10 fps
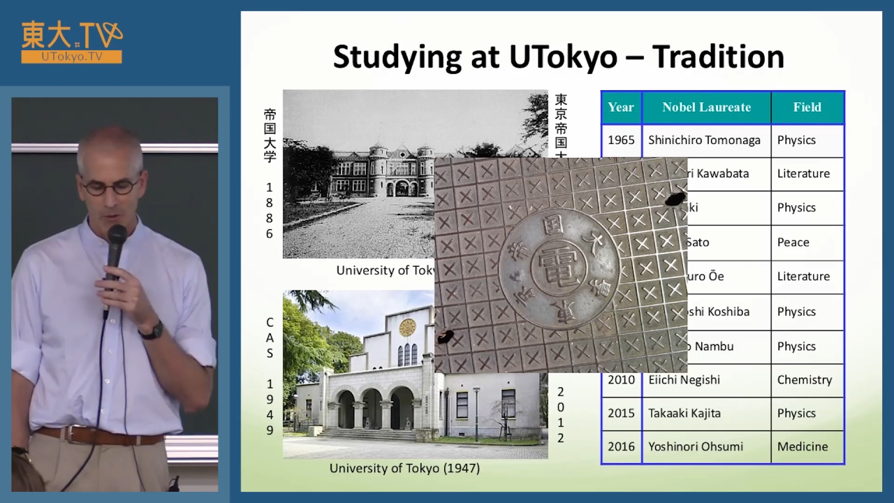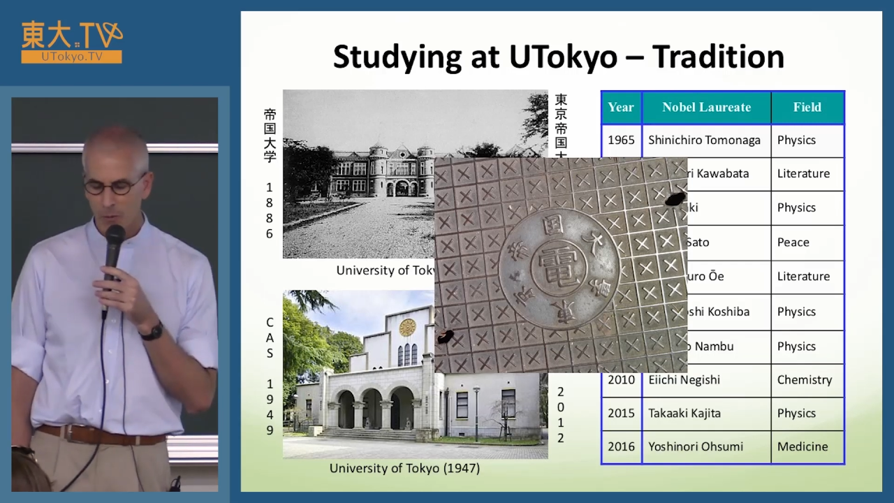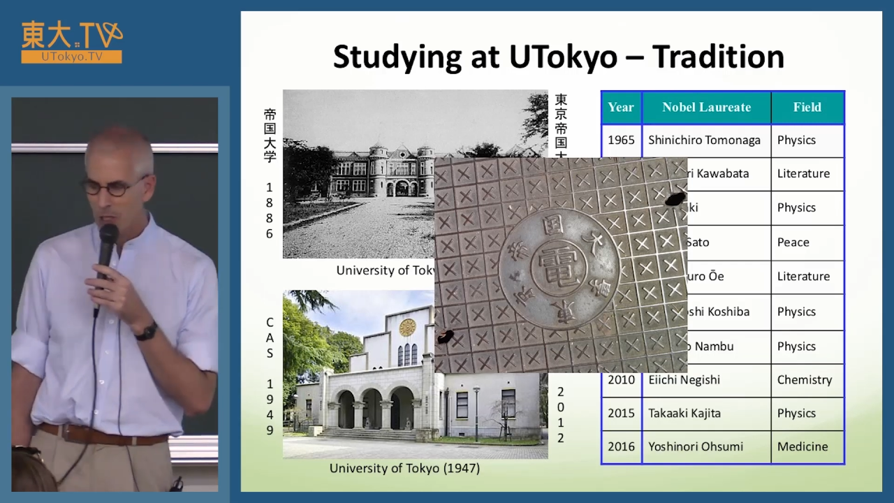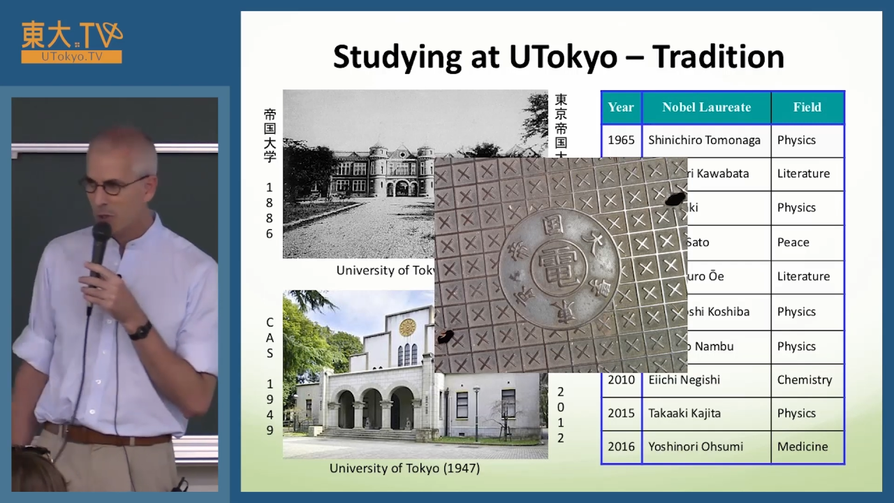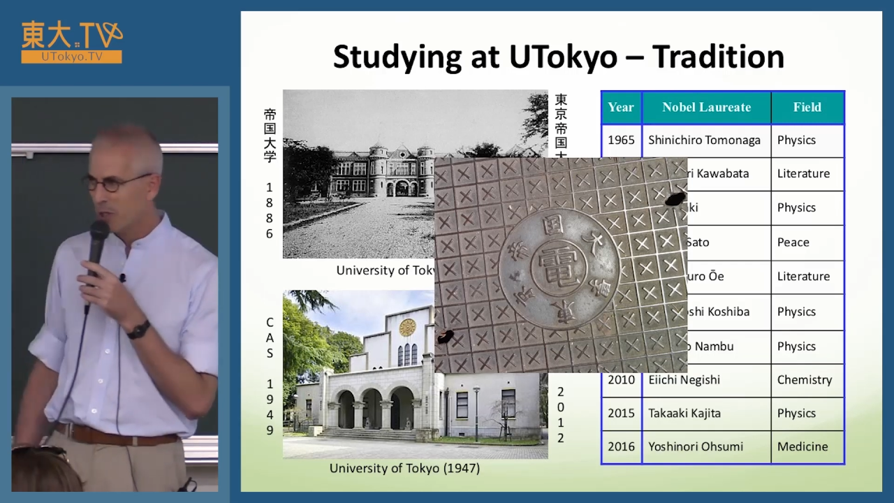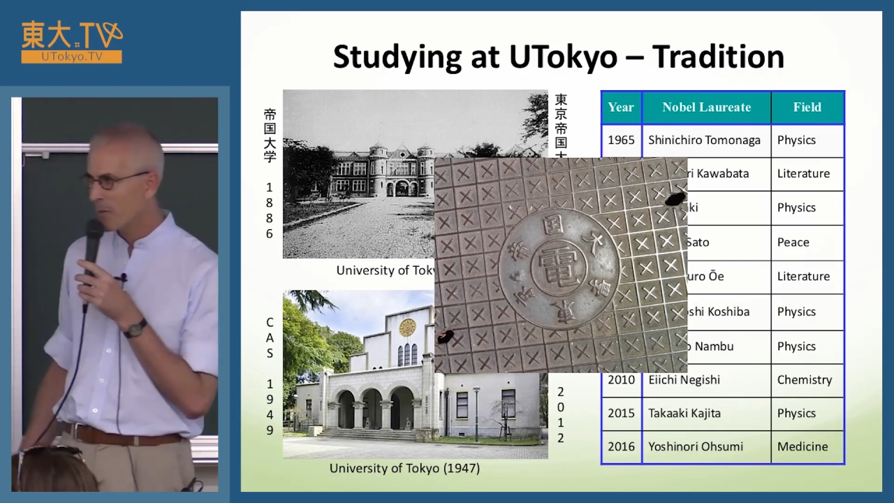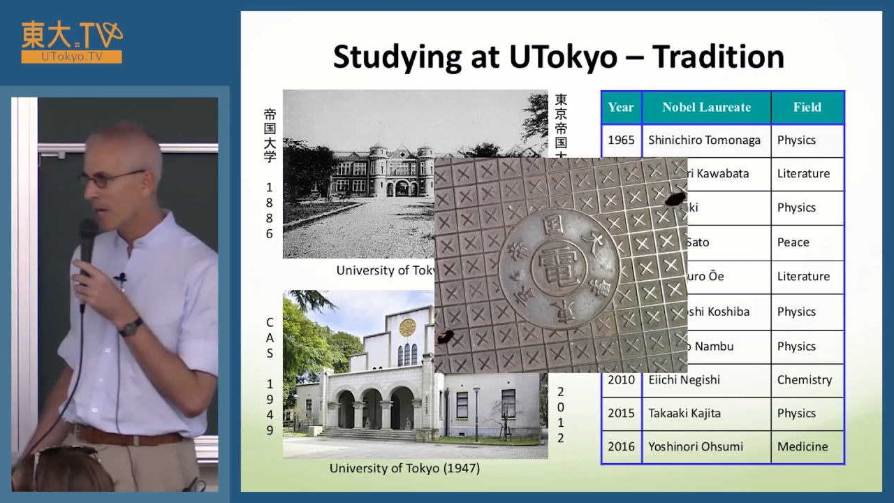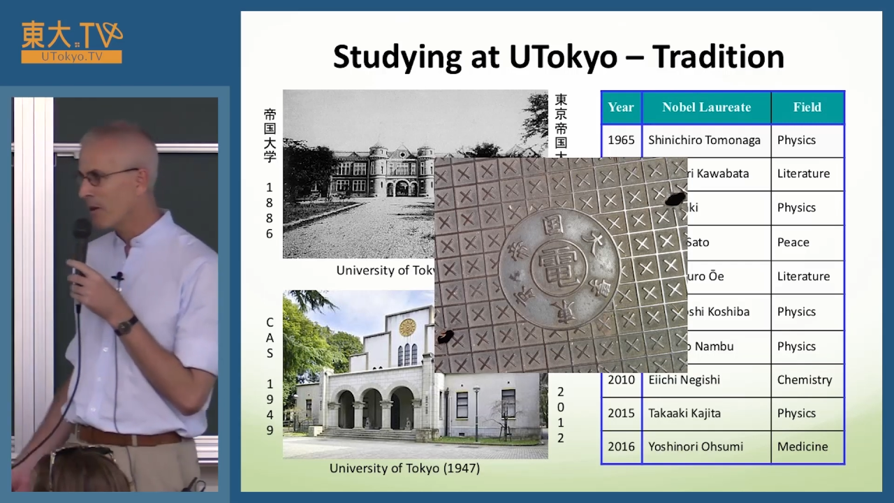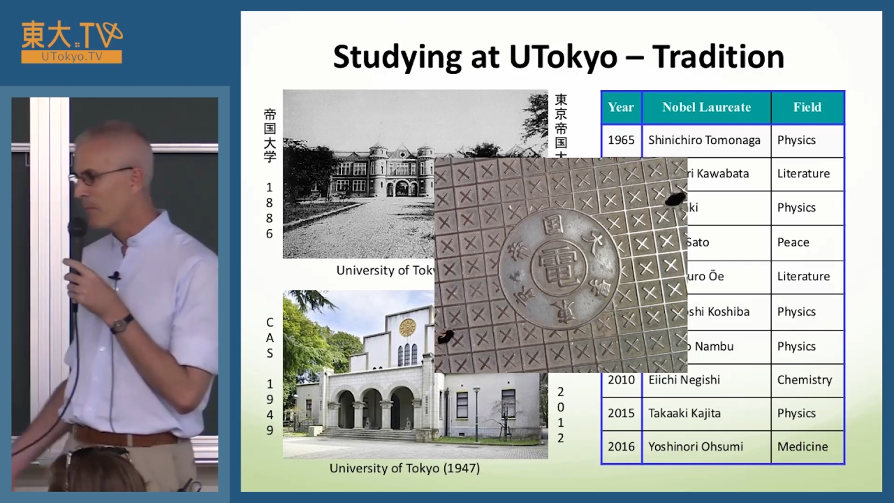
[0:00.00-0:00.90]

do we call them now?